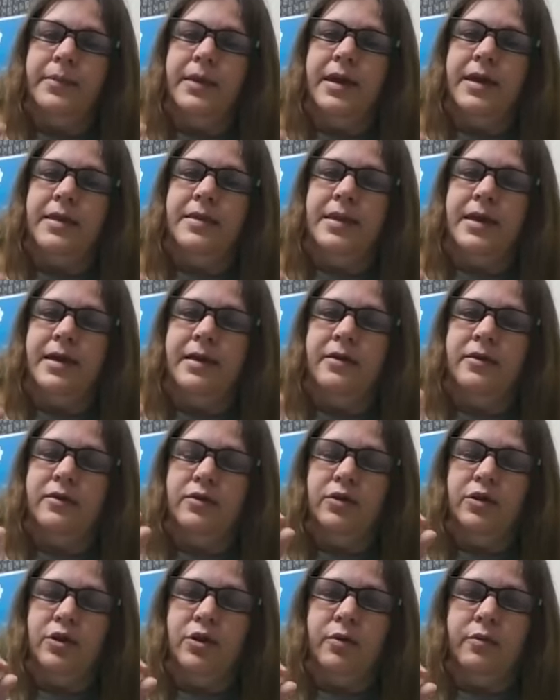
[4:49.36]
And then,
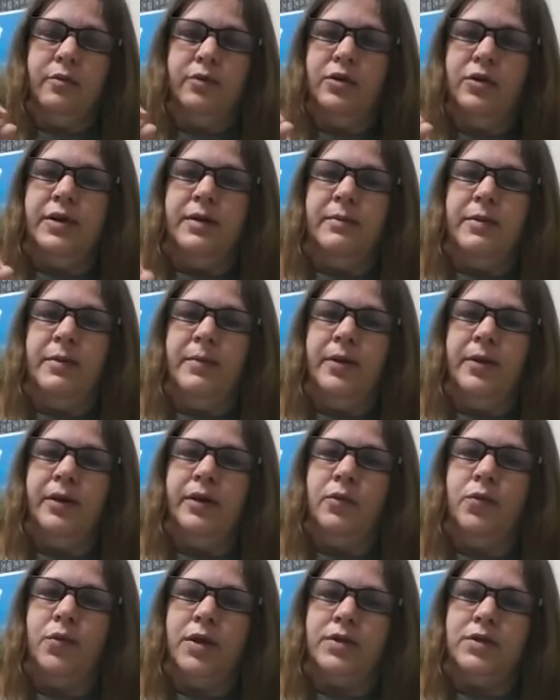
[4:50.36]
you can be
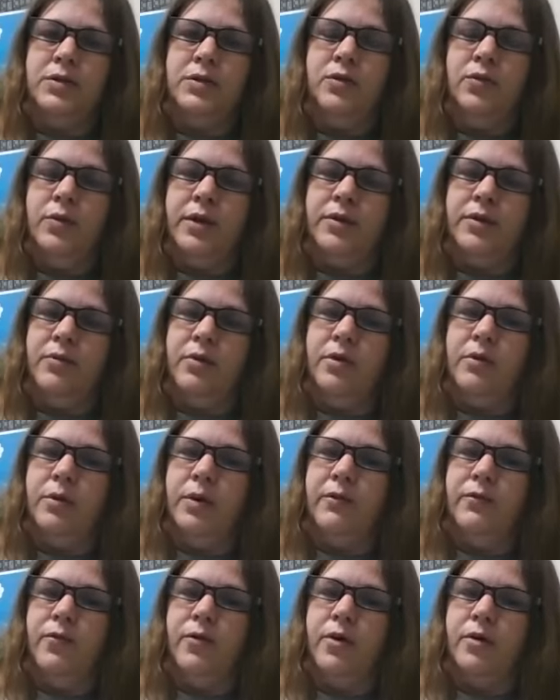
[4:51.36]
building week 2, week 3,
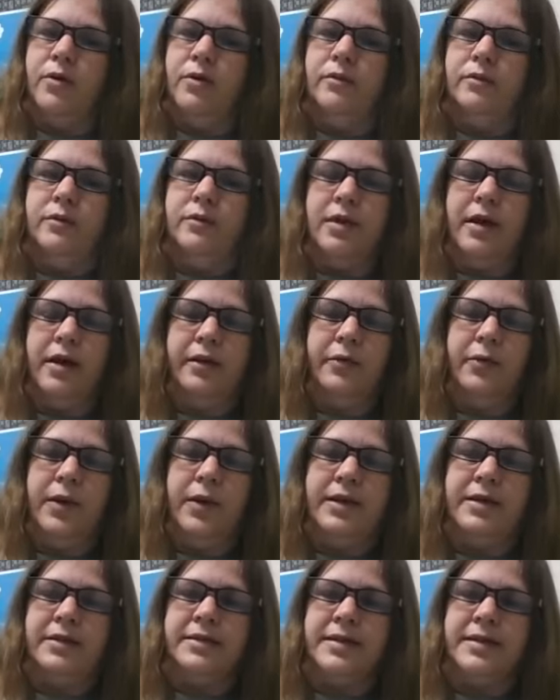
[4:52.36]
week 4, all the
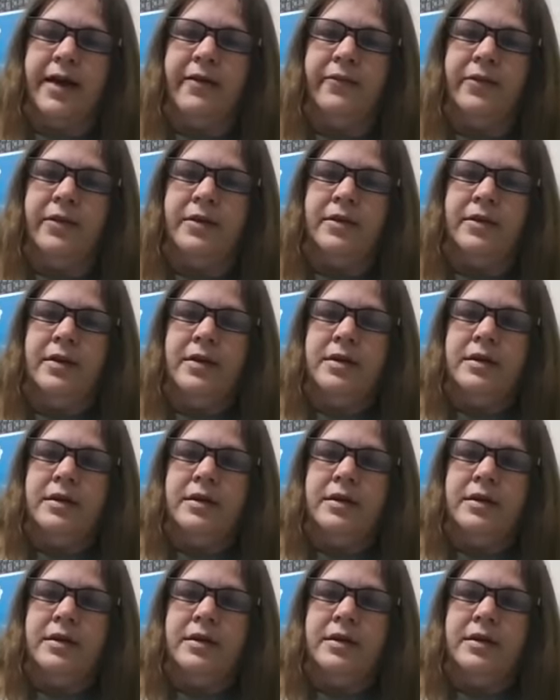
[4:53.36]
way to 7.